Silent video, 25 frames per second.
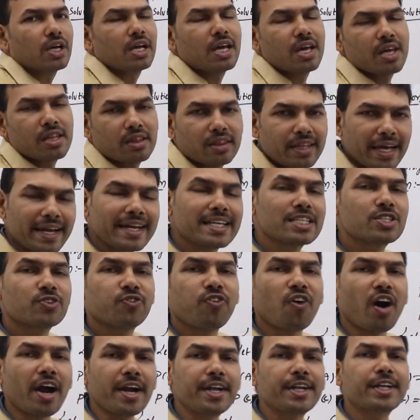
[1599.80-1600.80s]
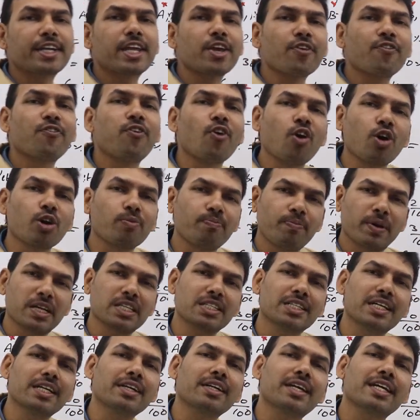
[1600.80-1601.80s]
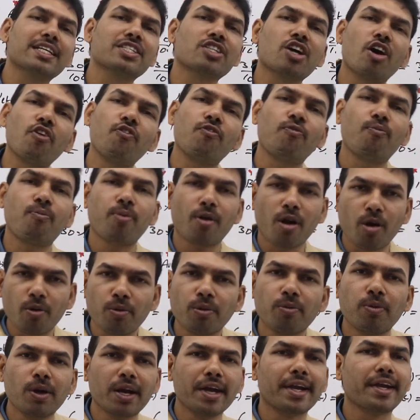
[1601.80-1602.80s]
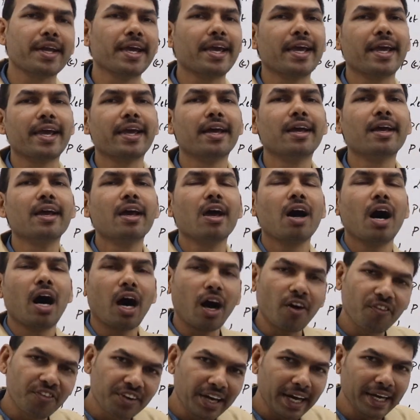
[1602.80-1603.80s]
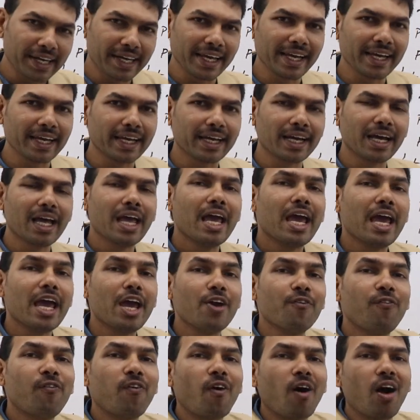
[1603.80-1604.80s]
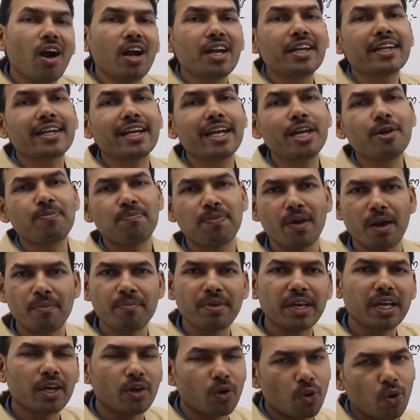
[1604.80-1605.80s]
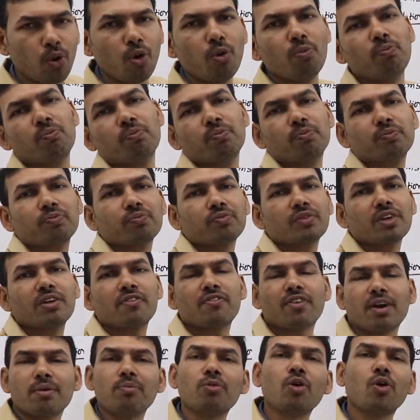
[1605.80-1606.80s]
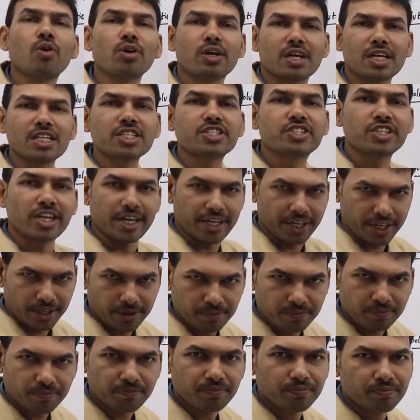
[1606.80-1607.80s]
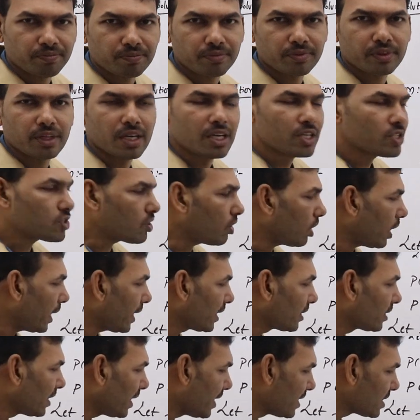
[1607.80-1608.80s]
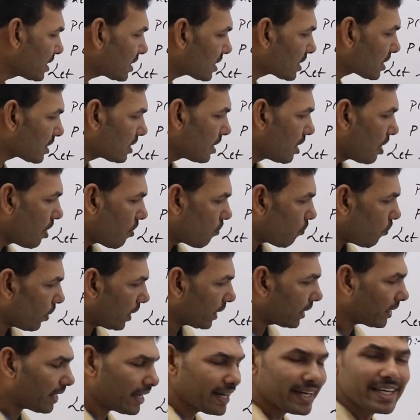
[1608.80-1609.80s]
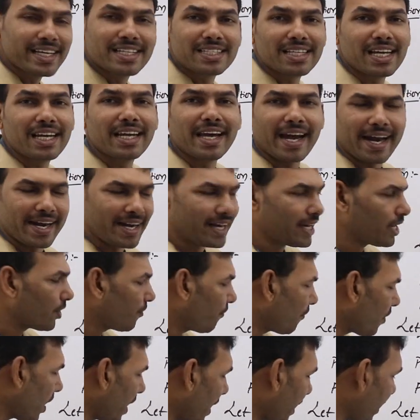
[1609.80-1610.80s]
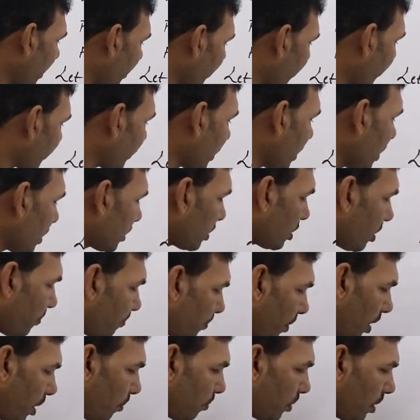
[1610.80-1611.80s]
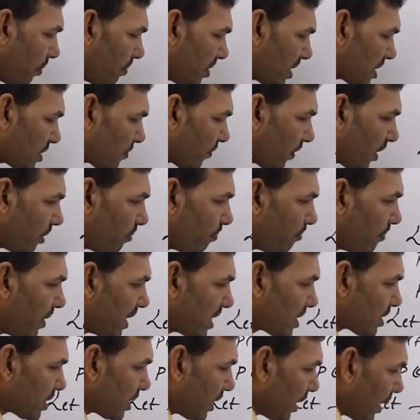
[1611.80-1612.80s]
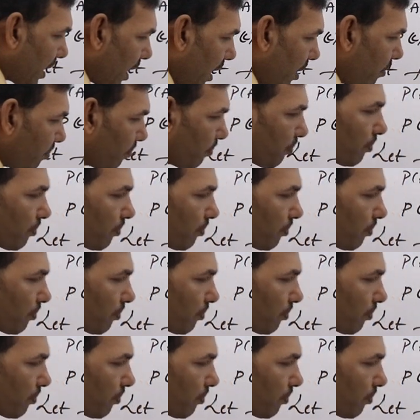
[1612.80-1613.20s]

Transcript: There is 44% of probability of getting a faulty plumbing room from Hotel Z. So like this, one can easily identify the problem is from base theorem